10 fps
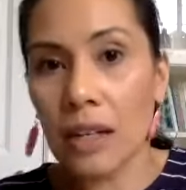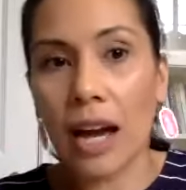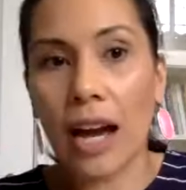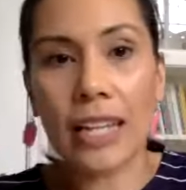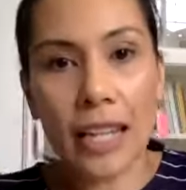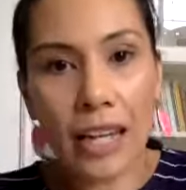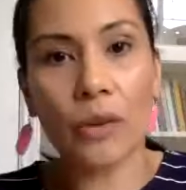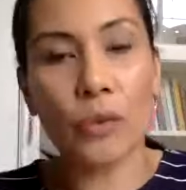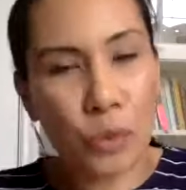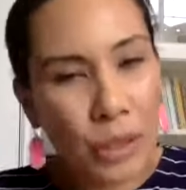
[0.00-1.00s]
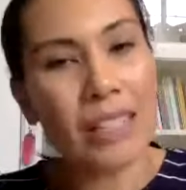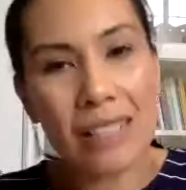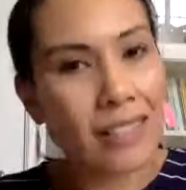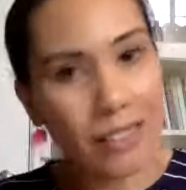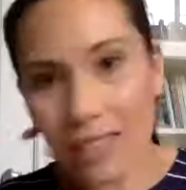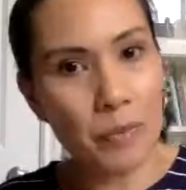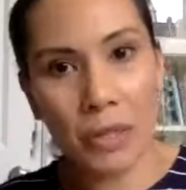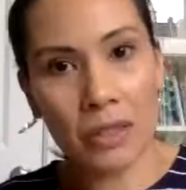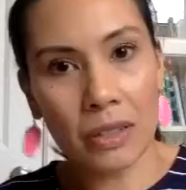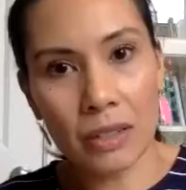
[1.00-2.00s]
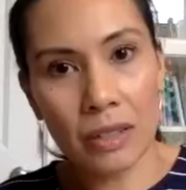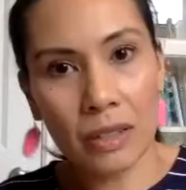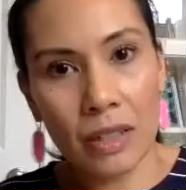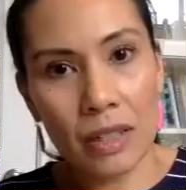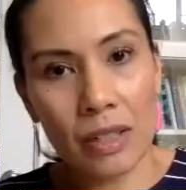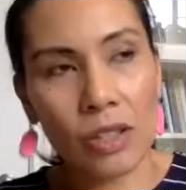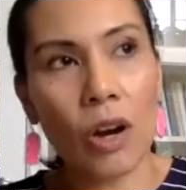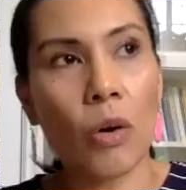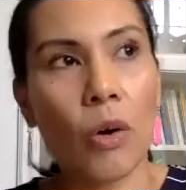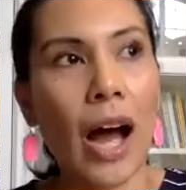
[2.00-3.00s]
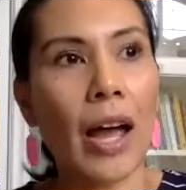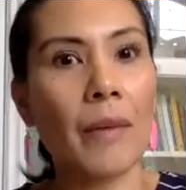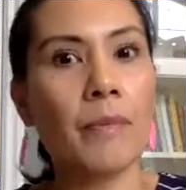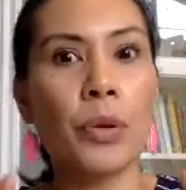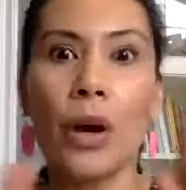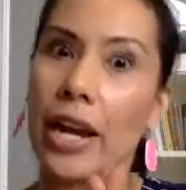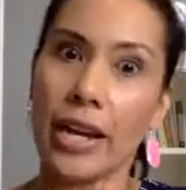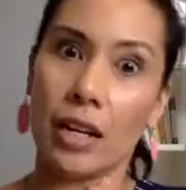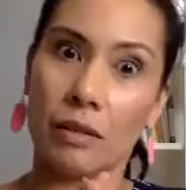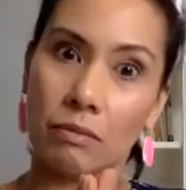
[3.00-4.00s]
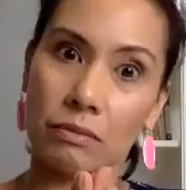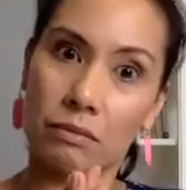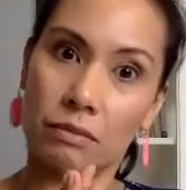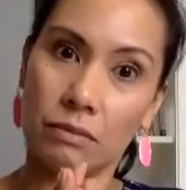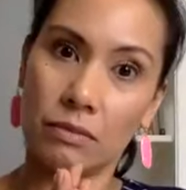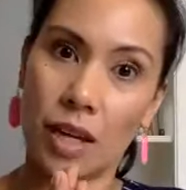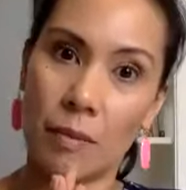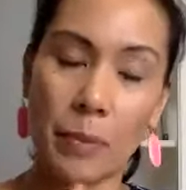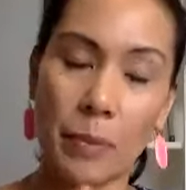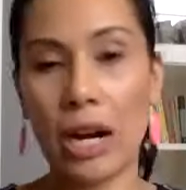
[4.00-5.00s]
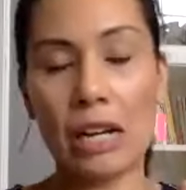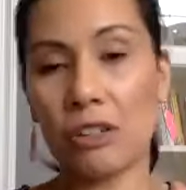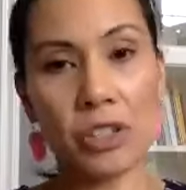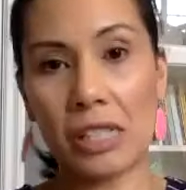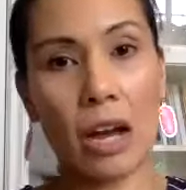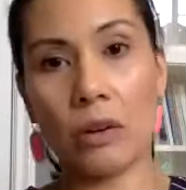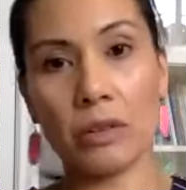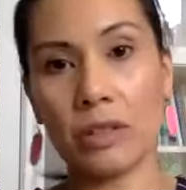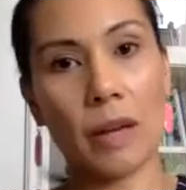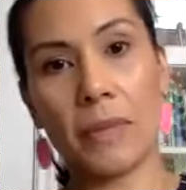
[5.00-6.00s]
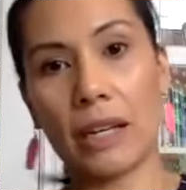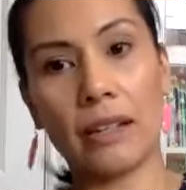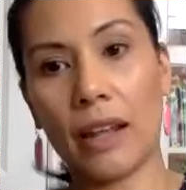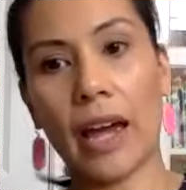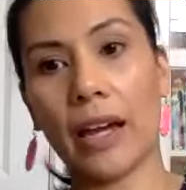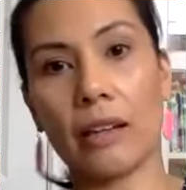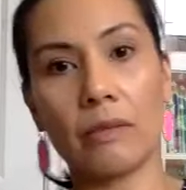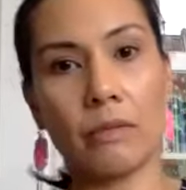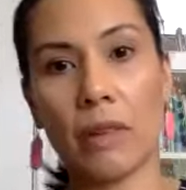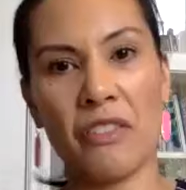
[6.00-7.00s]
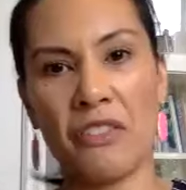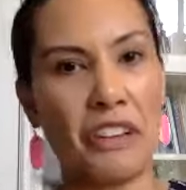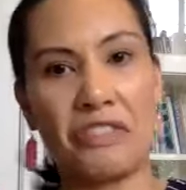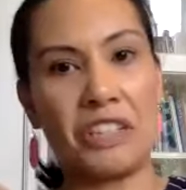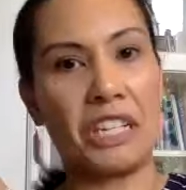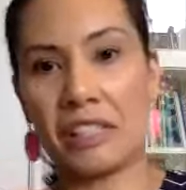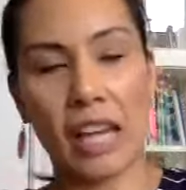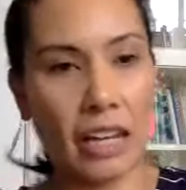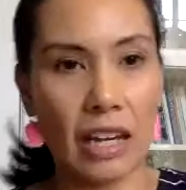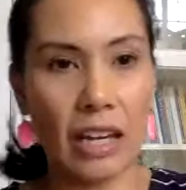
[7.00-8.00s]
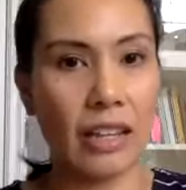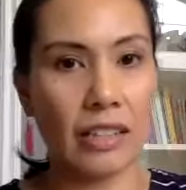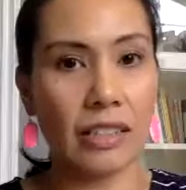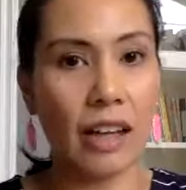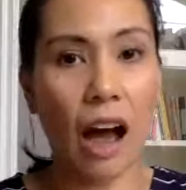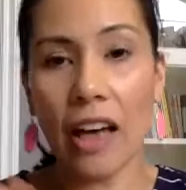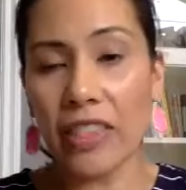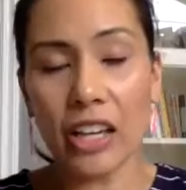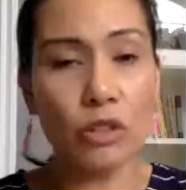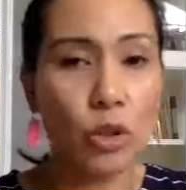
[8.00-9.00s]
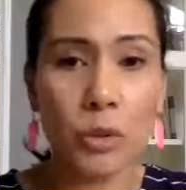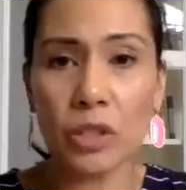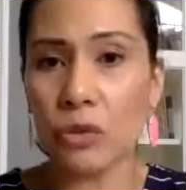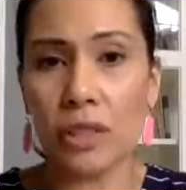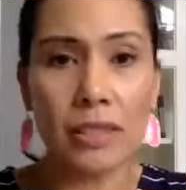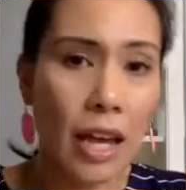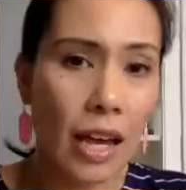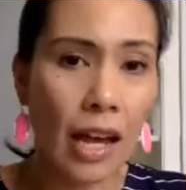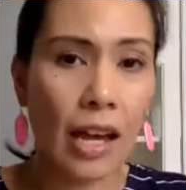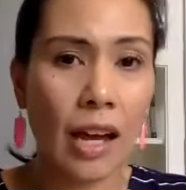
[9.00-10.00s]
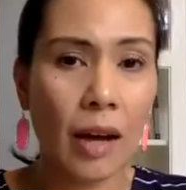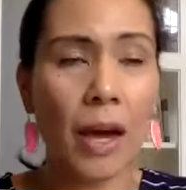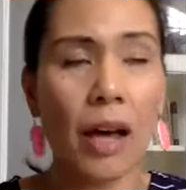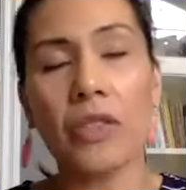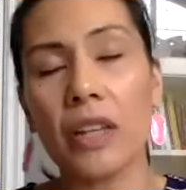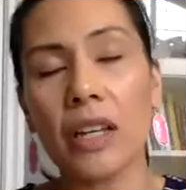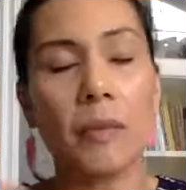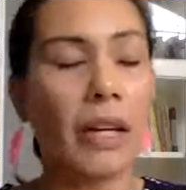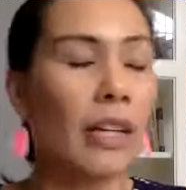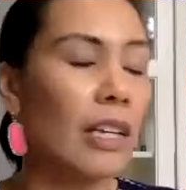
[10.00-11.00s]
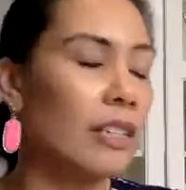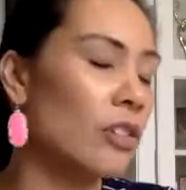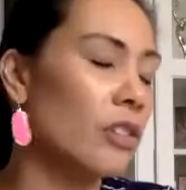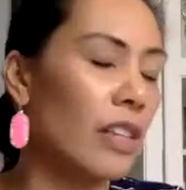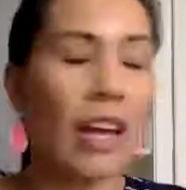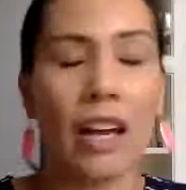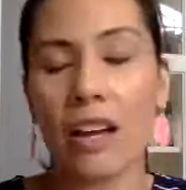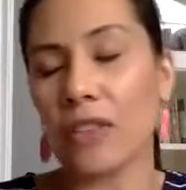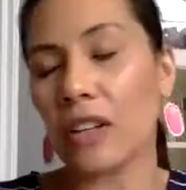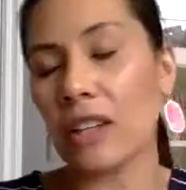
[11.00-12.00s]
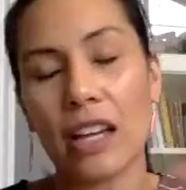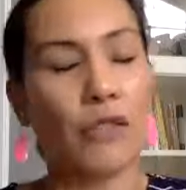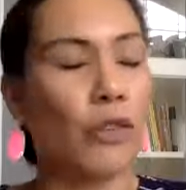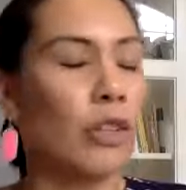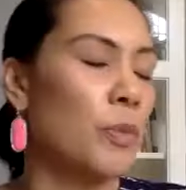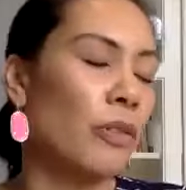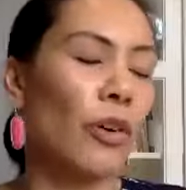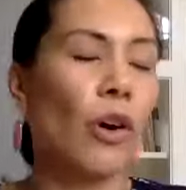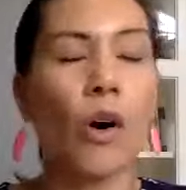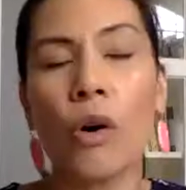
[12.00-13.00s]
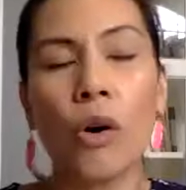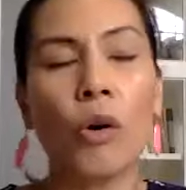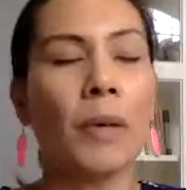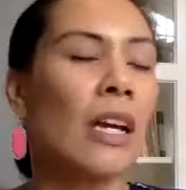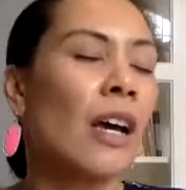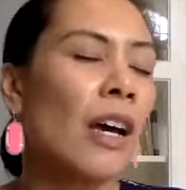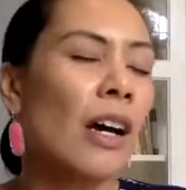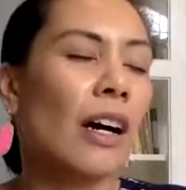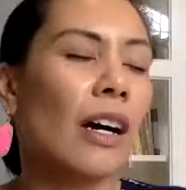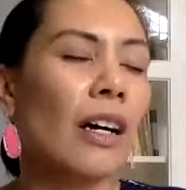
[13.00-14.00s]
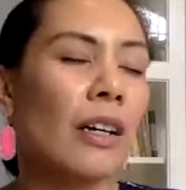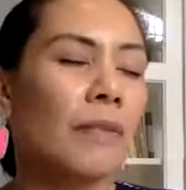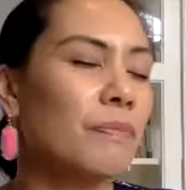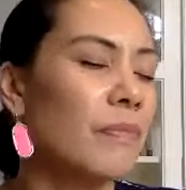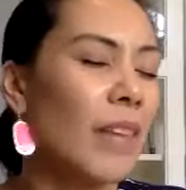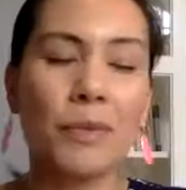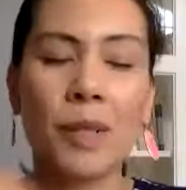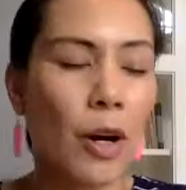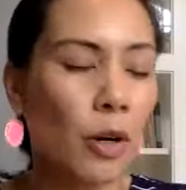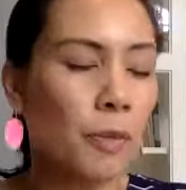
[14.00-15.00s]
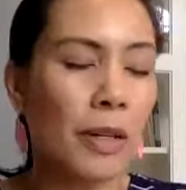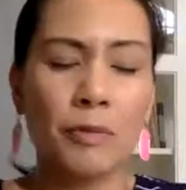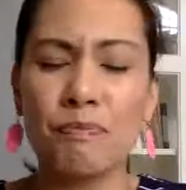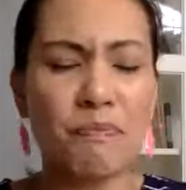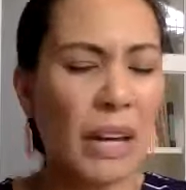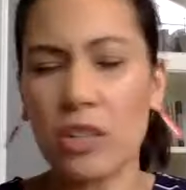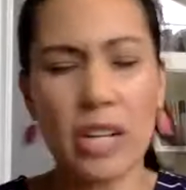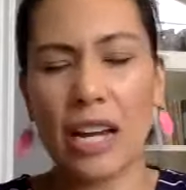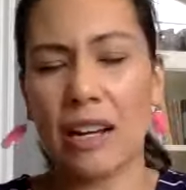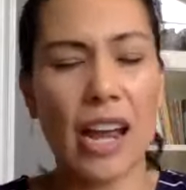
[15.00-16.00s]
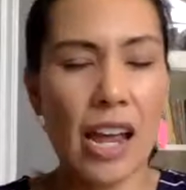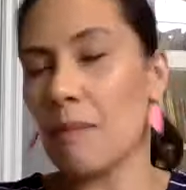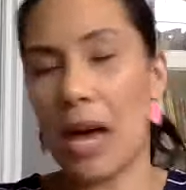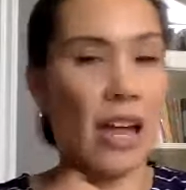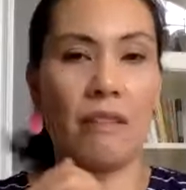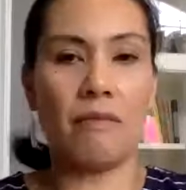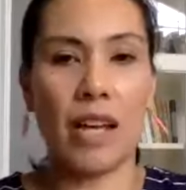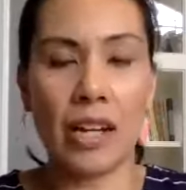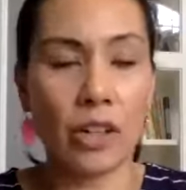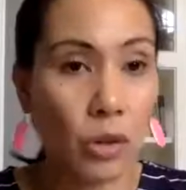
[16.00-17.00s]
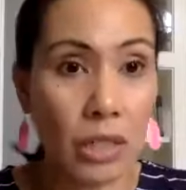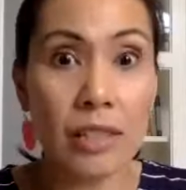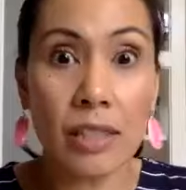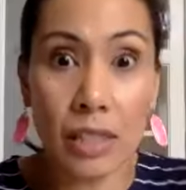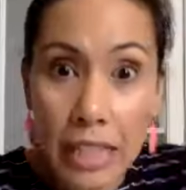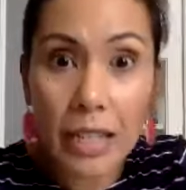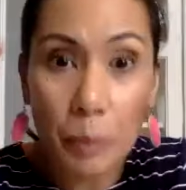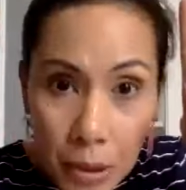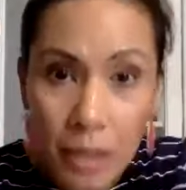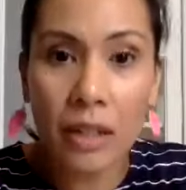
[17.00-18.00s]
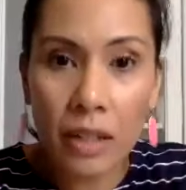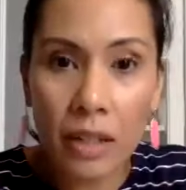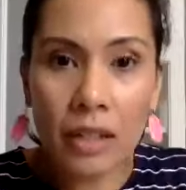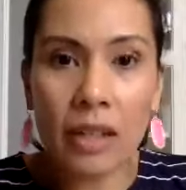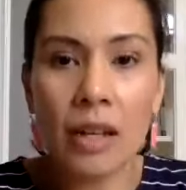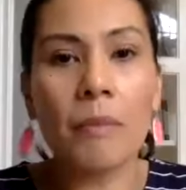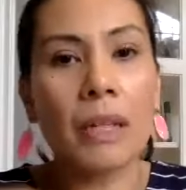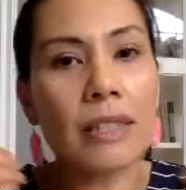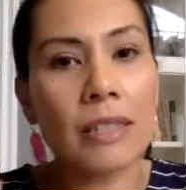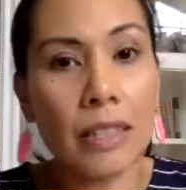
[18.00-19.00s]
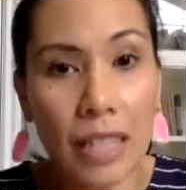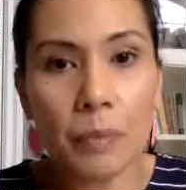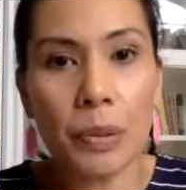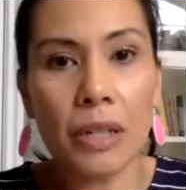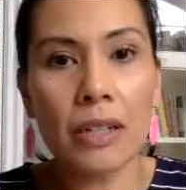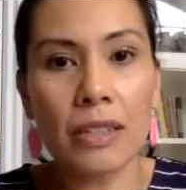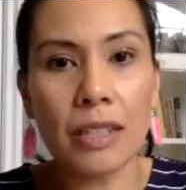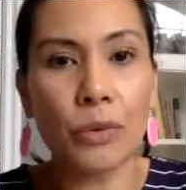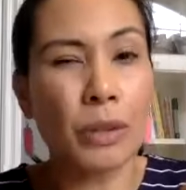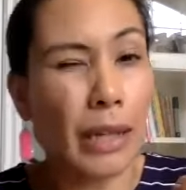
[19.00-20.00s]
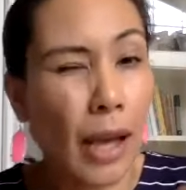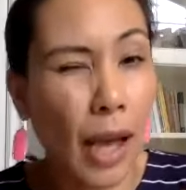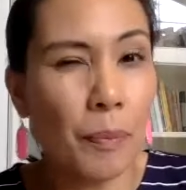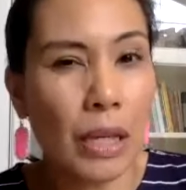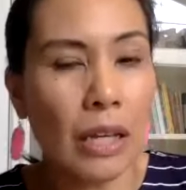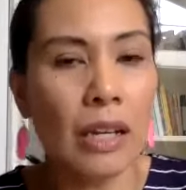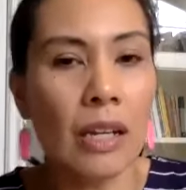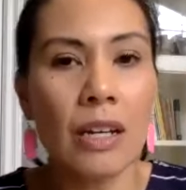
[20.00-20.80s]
I can't really sleep. So I'm praying. And my prayers sound something like a 15-second, God, thank you so much for this day. I'm healthy. My kids are safe. And you for this beautiful home. And help tomorrow be a better day. Amen. And going to sleep. But sleep didn't really happen